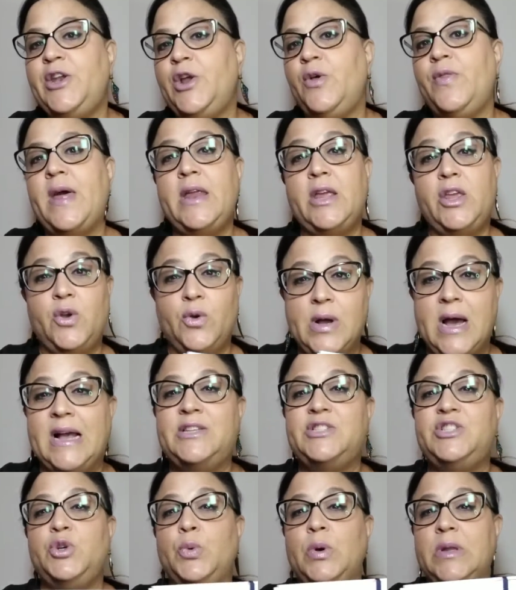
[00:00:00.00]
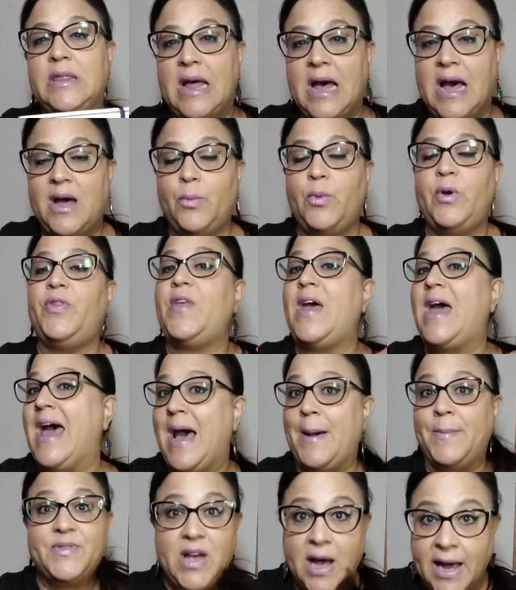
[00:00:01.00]
I know that you guys do a lot with the
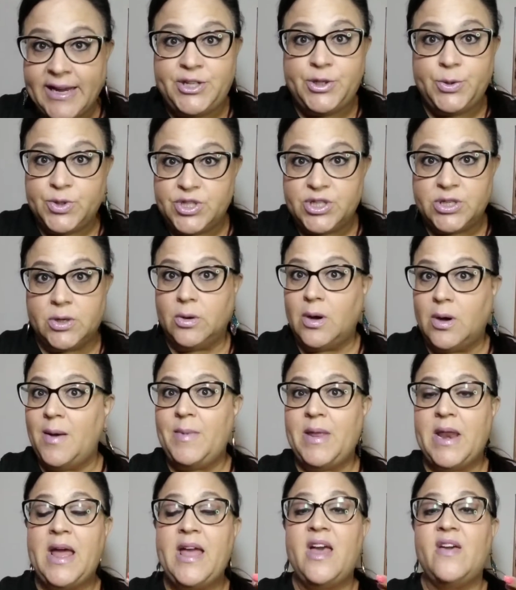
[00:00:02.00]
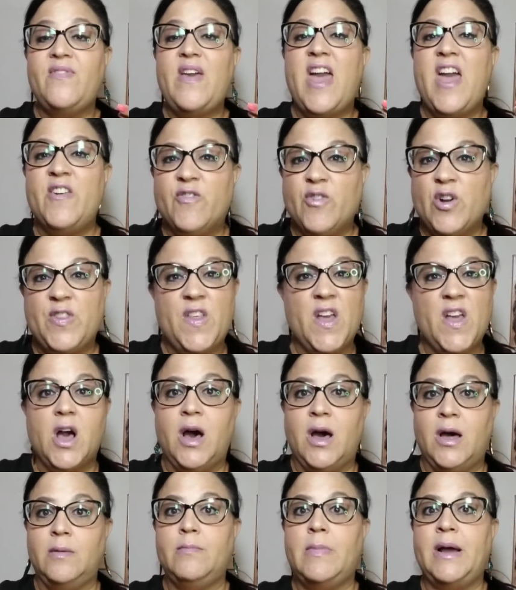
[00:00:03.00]
apps. I do too. I mean, I have
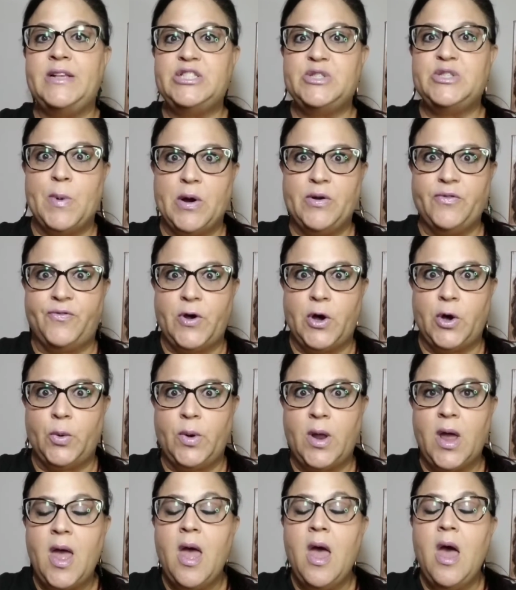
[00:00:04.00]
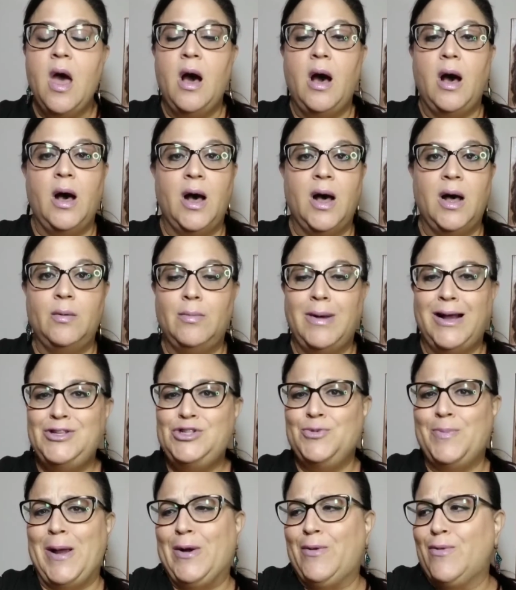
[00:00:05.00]
everything on my smartphone. Um,
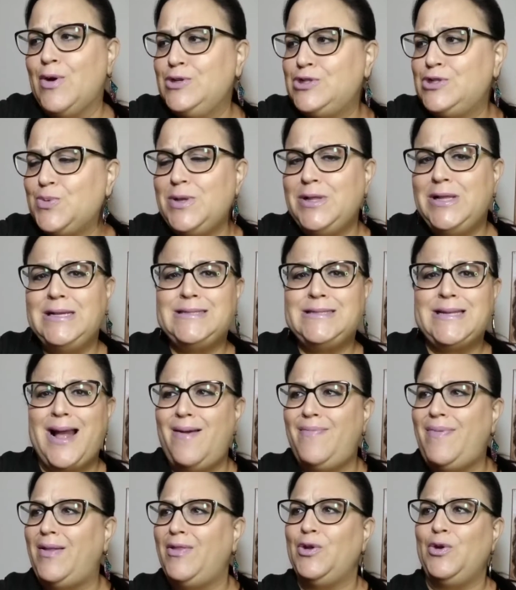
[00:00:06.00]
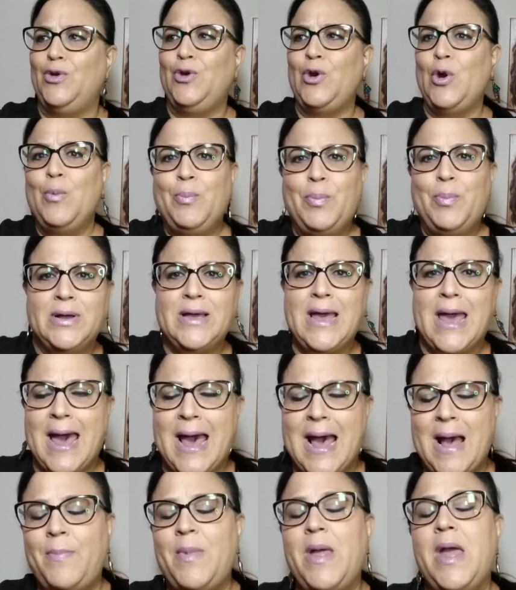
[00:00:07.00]
I do my grocery list. I have that little notebook
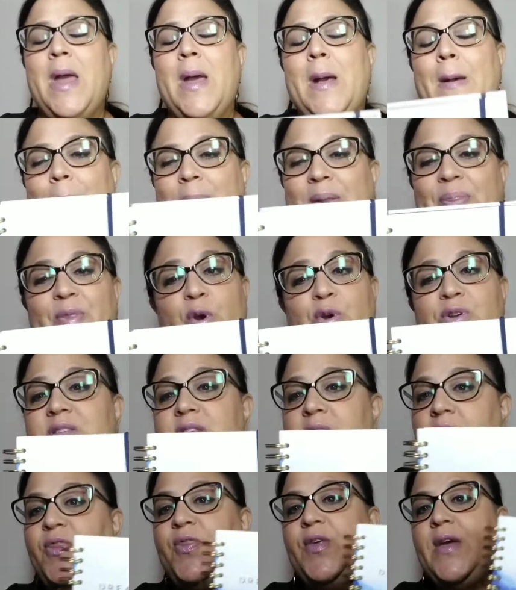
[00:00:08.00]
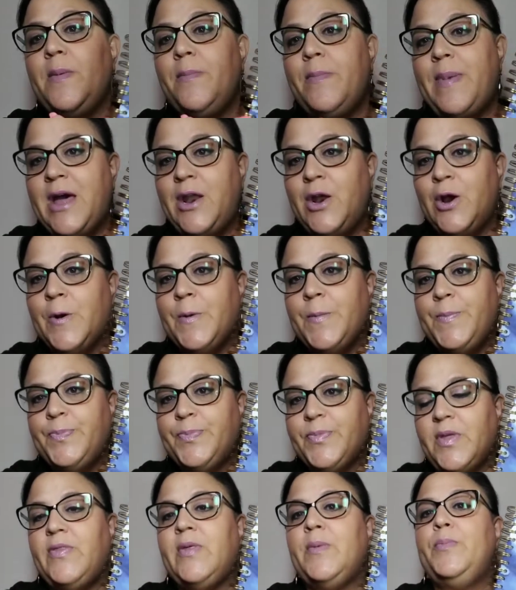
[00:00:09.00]
app, but there's nothing
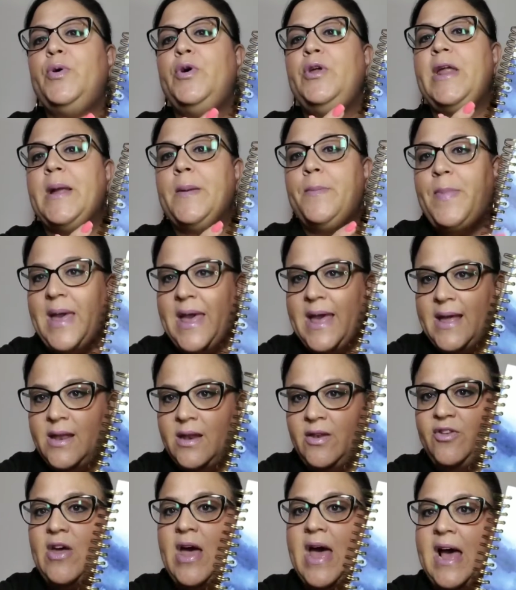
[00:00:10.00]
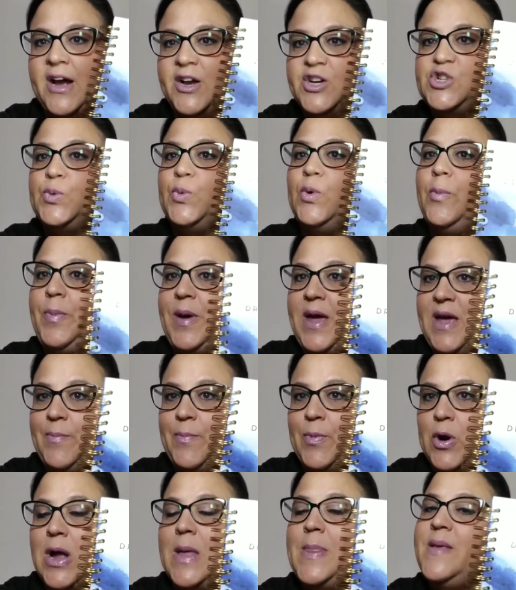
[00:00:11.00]
better than putting pen to actual
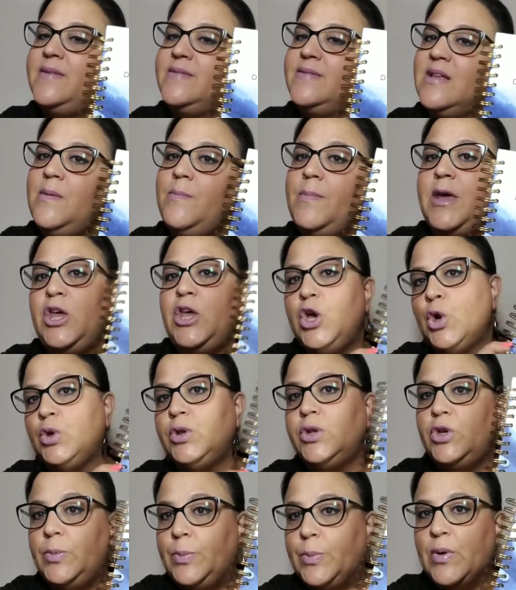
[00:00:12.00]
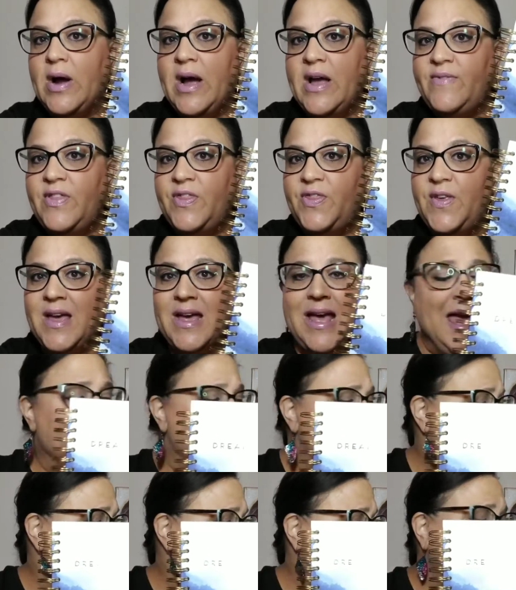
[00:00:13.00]
paper. And this can be your little private thing.
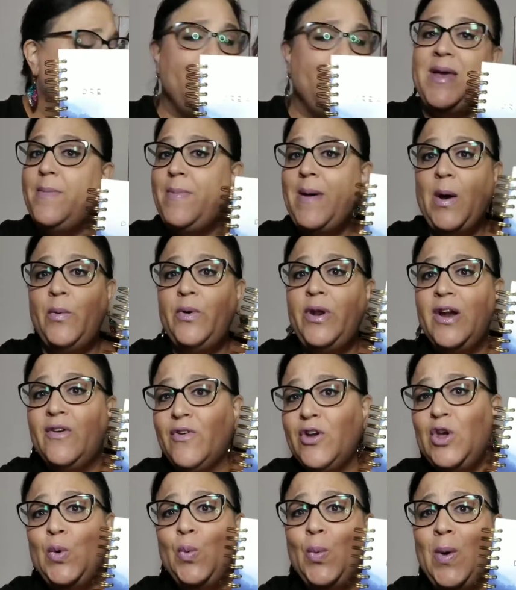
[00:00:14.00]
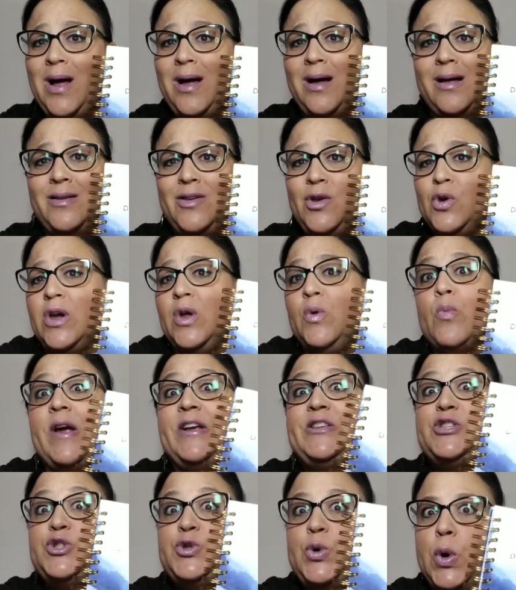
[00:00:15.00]
It can be about whatever you want. You
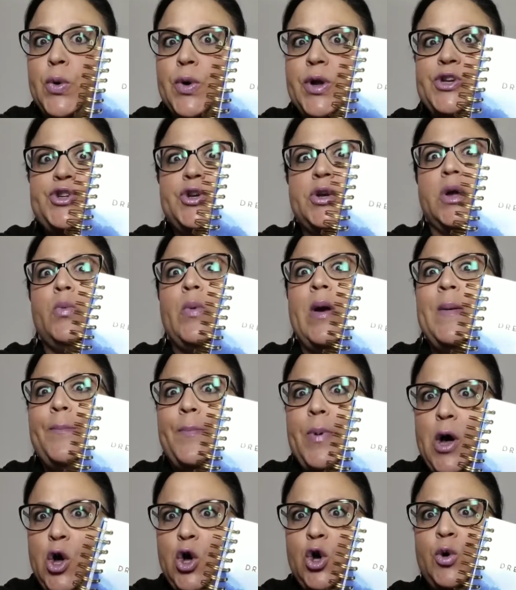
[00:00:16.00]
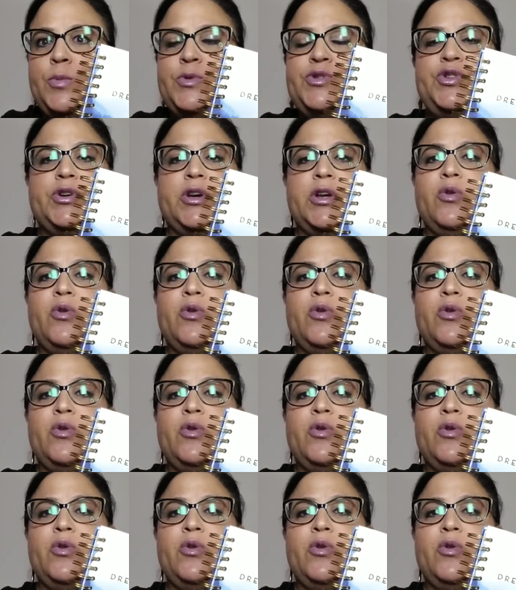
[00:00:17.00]
can write stories. You can write poems.